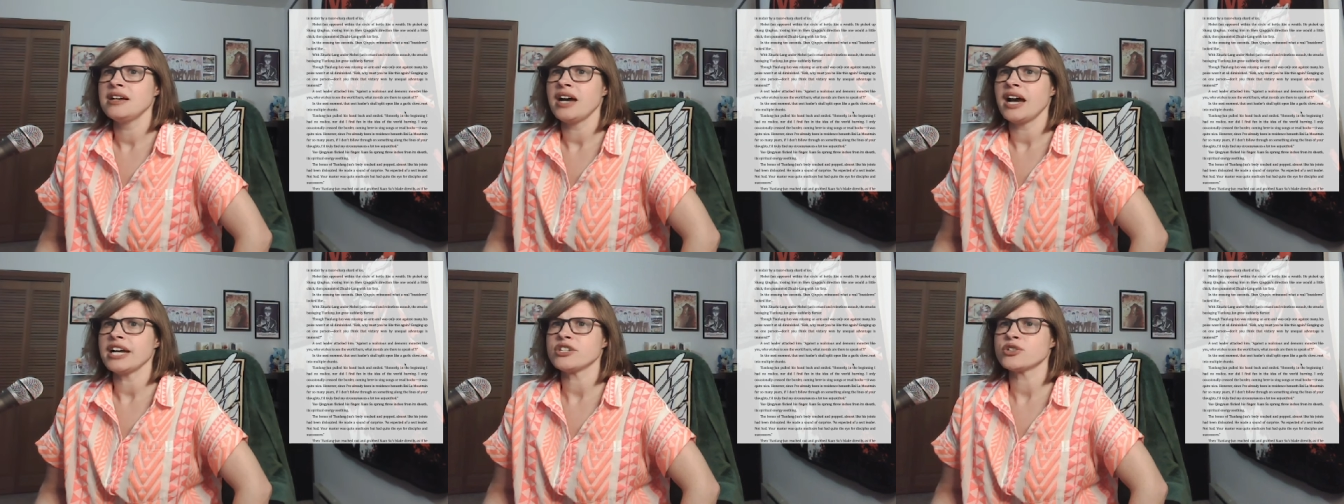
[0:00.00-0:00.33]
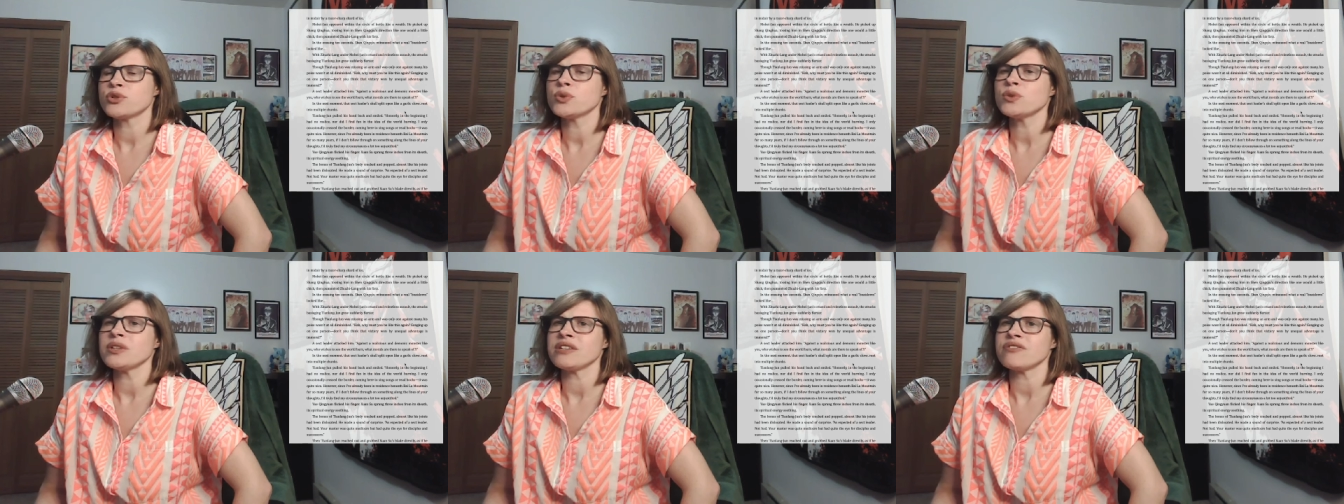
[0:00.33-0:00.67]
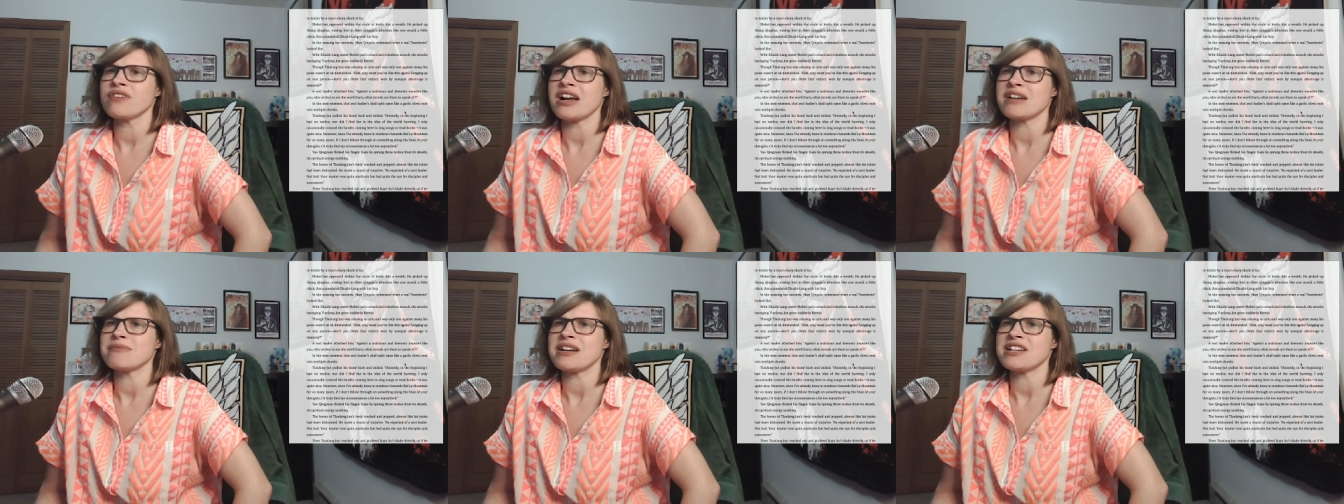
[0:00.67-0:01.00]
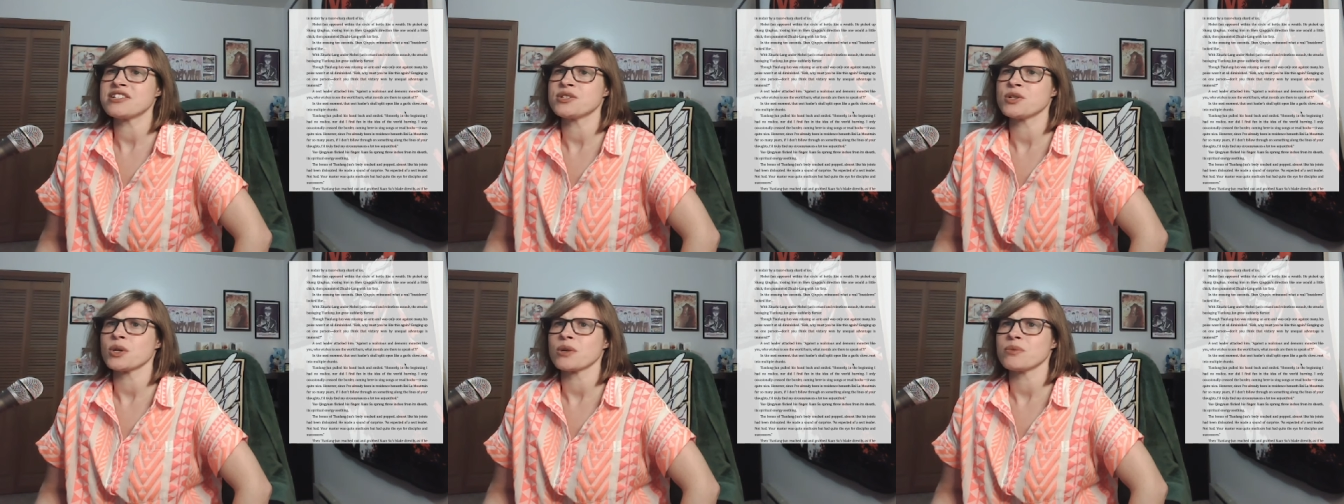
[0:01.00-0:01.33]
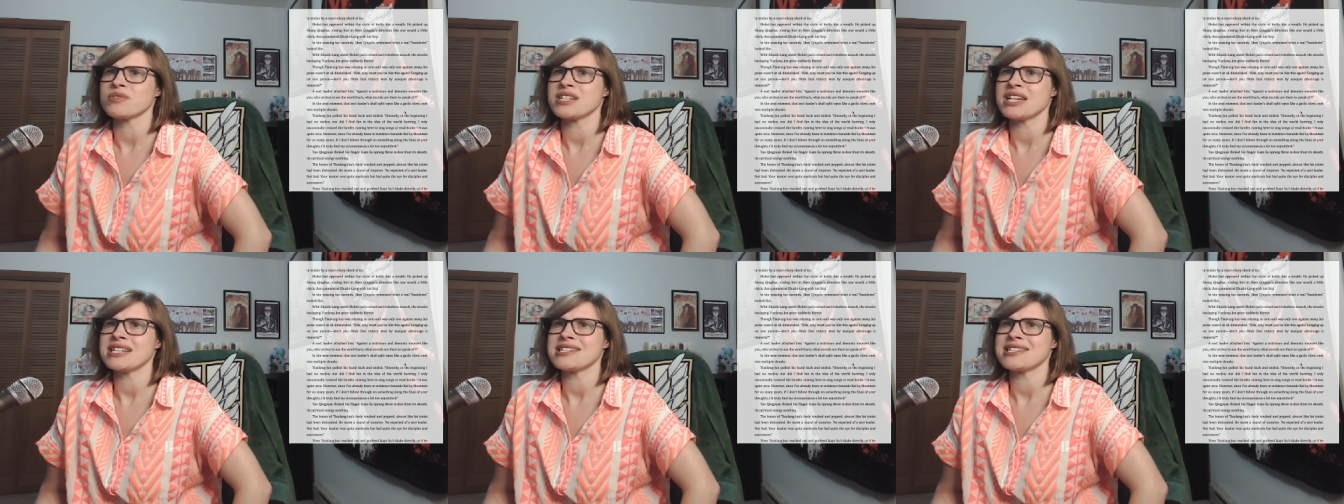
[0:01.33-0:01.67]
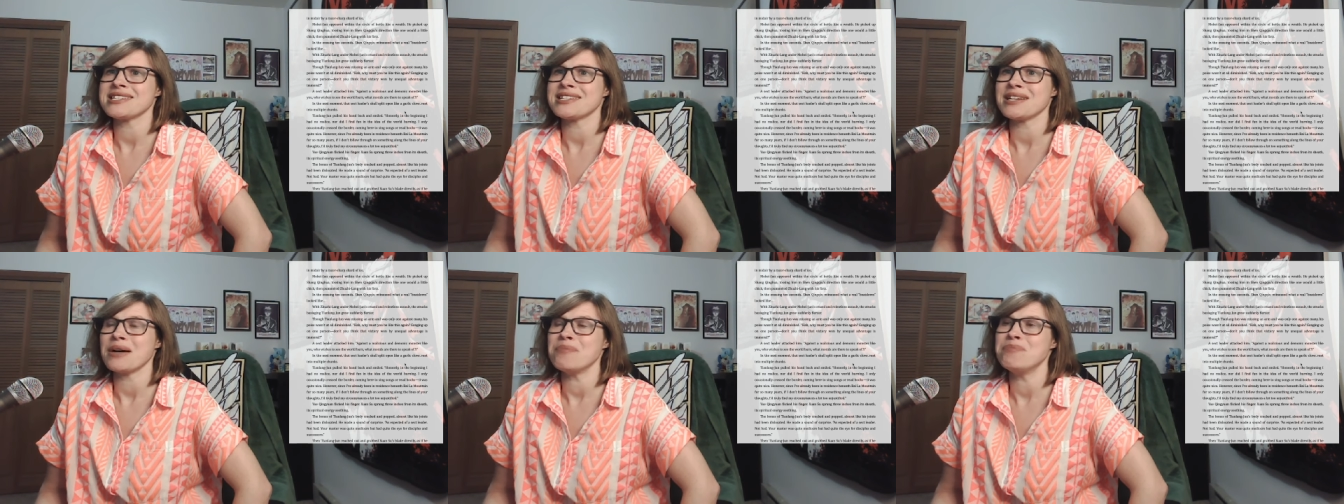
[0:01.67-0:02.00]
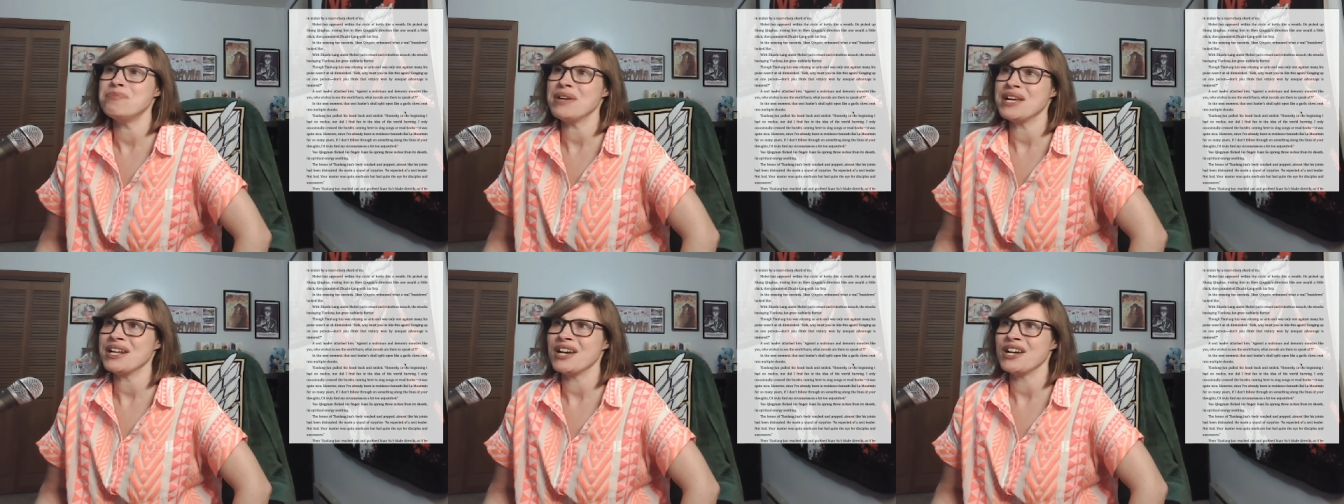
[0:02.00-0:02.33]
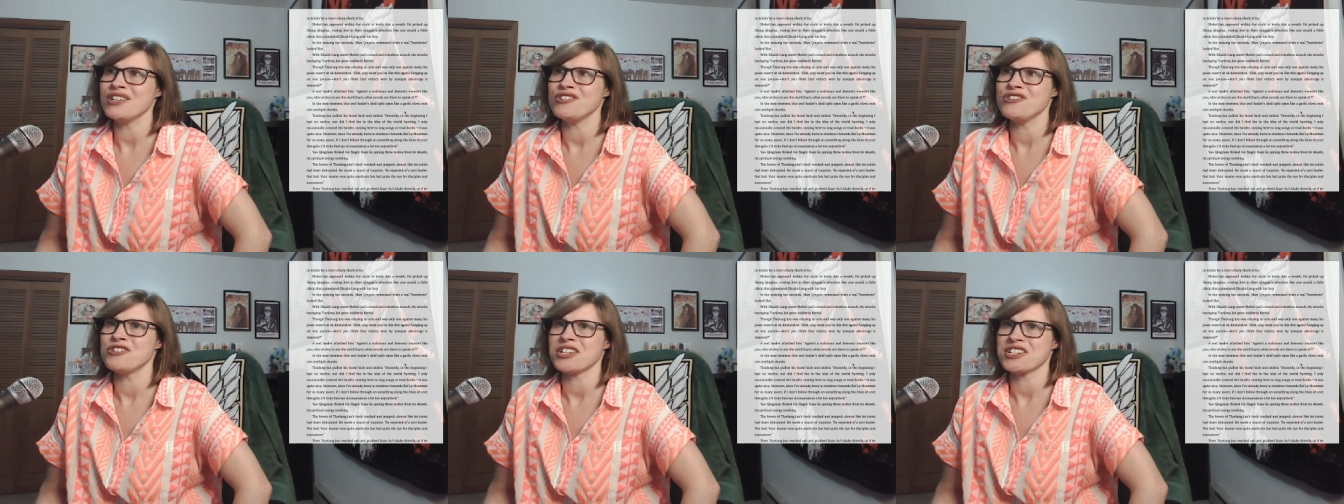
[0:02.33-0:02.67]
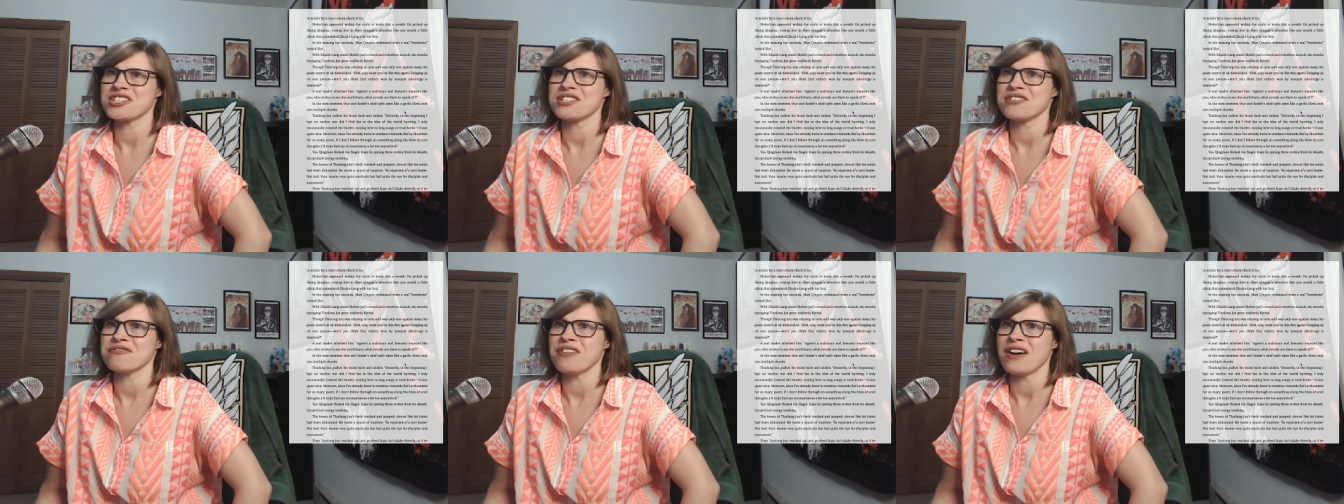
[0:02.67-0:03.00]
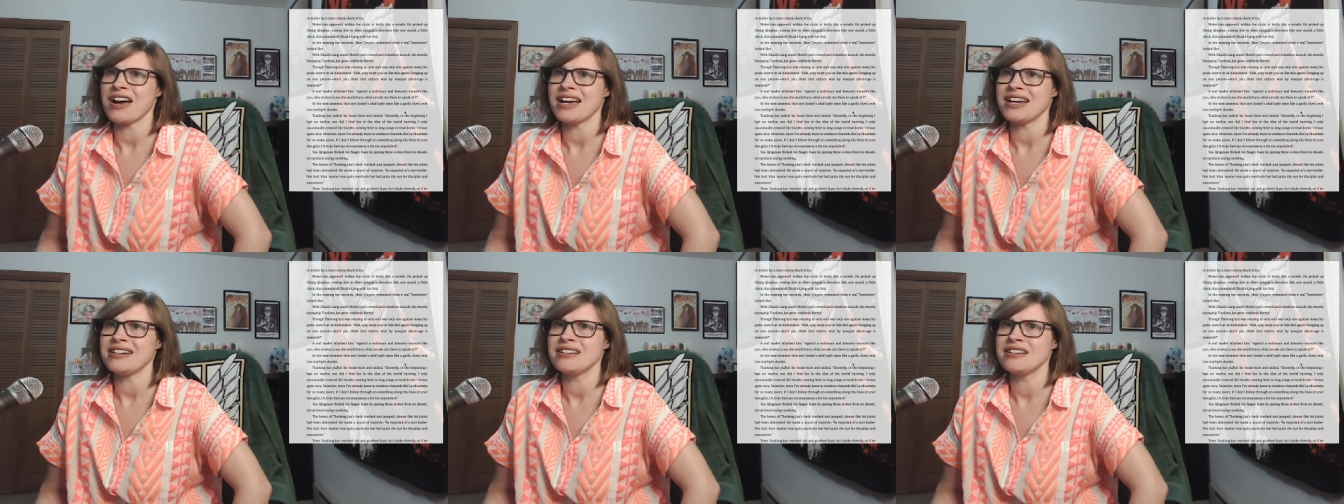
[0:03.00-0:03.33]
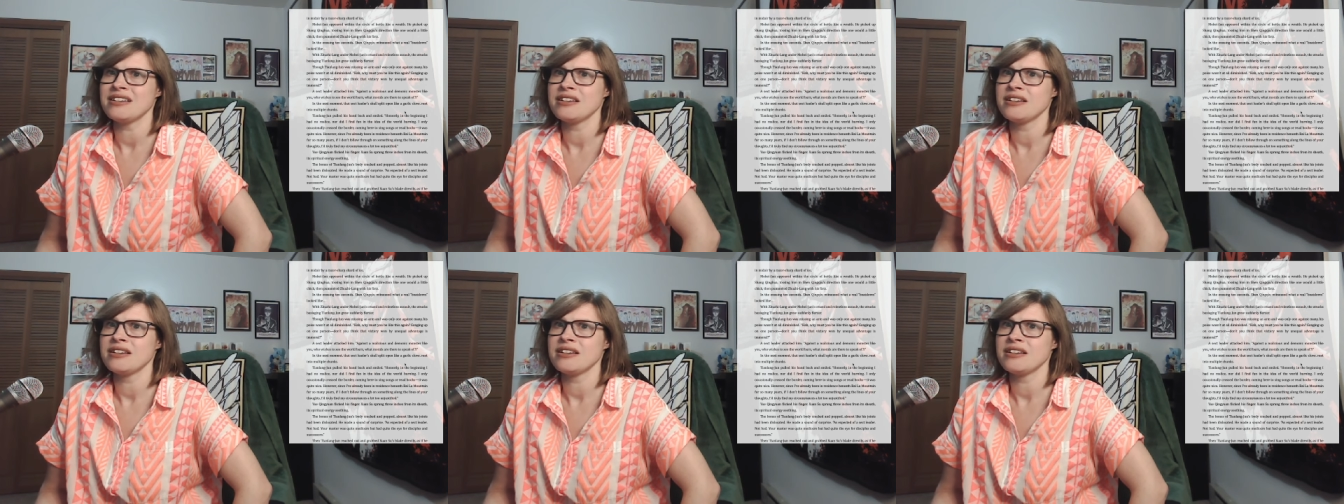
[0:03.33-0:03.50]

I truly find my circumstances a bit unjustified.